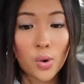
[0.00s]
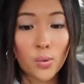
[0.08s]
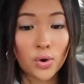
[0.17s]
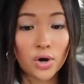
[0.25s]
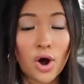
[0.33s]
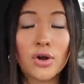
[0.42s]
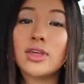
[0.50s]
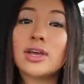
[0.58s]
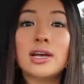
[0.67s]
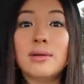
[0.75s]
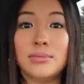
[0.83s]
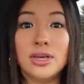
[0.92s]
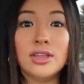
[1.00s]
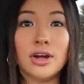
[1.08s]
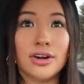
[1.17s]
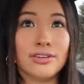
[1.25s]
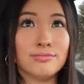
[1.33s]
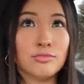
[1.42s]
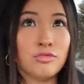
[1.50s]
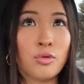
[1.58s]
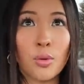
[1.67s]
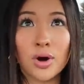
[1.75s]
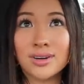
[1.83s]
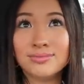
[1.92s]
Or are they going to be there
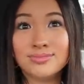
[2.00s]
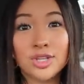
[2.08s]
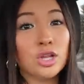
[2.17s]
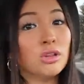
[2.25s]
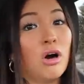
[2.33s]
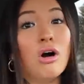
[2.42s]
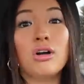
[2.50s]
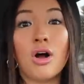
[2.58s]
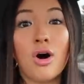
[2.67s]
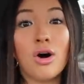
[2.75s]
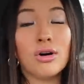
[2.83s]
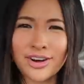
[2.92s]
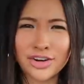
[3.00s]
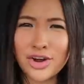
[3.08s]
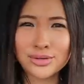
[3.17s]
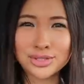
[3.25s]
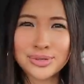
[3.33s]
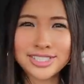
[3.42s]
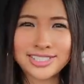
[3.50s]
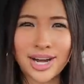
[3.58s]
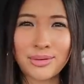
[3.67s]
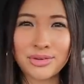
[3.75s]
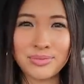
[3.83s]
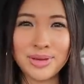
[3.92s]
for the long haul? I don't know, it's always
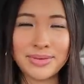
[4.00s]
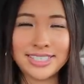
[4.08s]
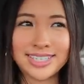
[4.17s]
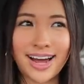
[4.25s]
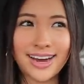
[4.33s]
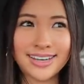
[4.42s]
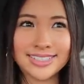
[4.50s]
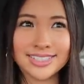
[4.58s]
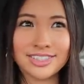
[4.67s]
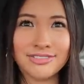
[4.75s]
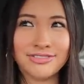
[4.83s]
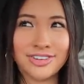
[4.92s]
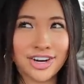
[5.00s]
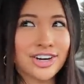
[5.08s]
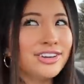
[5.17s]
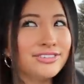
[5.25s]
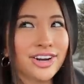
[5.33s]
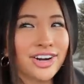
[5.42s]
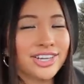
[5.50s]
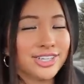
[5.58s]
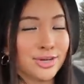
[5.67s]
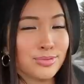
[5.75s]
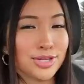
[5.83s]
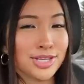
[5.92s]
stuck with me. My dad is very, very
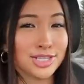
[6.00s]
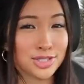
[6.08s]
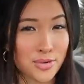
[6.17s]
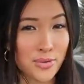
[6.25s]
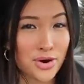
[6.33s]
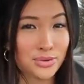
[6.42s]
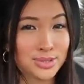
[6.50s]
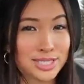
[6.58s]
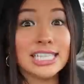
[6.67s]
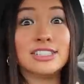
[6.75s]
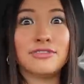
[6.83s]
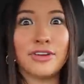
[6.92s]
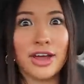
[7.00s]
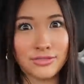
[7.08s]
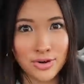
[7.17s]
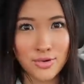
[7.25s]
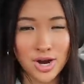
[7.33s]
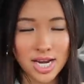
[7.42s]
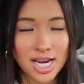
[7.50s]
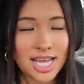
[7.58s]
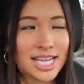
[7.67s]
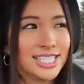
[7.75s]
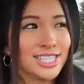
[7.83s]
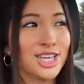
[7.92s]
good with his quotes. His favorite one
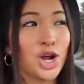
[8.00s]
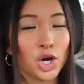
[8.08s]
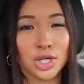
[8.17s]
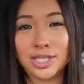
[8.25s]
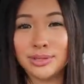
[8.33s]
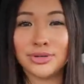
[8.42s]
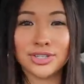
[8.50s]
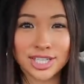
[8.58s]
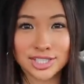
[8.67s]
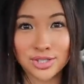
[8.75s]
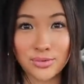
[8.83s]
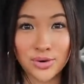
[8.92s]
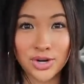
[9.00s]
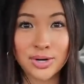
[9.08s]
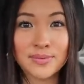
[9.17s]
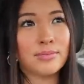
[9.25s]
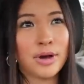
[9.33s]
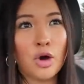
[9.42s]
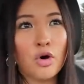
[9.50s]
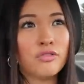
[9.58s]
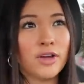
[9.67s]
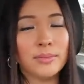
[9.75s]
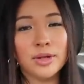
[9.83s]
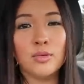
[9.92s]
is the early bird gets the worm. My whole
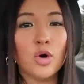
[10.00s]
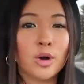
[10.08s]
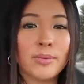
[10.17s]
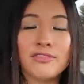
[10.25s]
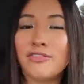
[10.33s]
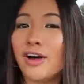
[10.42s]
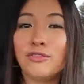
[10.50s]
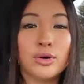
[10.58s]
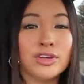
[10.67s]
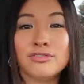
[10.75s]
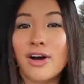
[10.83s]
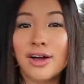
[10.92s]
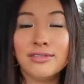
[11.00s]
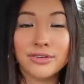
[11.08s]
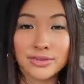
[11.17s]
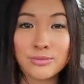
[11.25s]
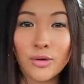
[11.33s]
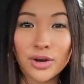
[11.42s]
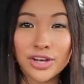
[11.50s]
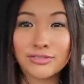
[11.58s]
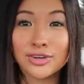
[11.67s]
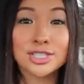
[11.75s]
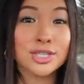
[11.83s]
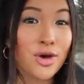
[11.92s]
family woke up at 5.45 every morning
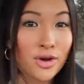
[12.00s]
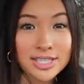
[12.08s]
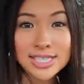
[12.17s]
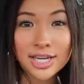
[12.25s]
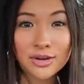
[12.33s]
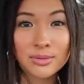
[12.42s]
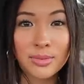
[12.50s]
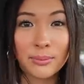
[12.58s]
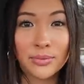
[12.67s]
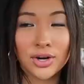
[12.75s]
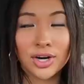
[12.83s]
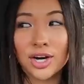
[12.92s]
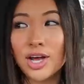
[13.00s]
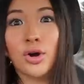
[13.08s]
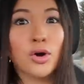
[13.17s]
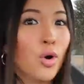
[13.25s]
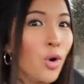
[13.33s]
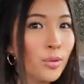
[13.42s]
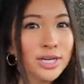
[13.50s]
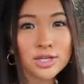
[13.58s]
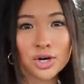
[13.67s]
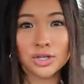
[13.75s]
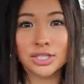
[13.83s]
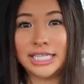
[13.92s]
for as long as I can remember. We are always
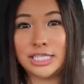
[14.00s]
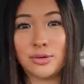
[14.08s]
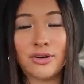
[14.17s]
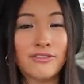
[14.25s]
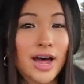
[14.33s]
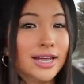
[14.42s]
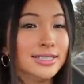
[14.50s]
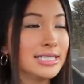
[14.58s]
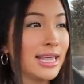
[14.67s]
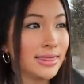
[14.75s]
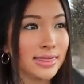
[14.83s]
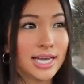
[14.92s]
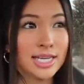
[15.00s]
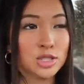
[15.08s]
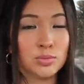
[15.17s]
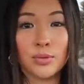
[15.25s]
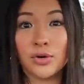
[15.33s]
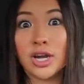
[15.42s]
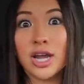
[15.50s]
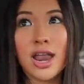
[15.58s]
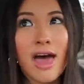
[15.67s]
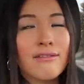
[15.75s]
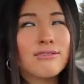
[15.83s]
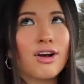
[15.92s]
early to events and things. We were
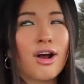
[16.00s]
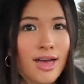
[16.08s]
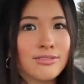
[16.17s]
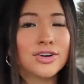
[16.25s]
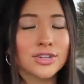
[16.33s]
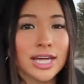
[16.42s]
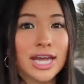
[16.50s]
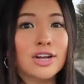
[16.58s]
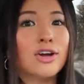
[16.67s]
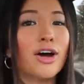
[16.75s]
never, ever late.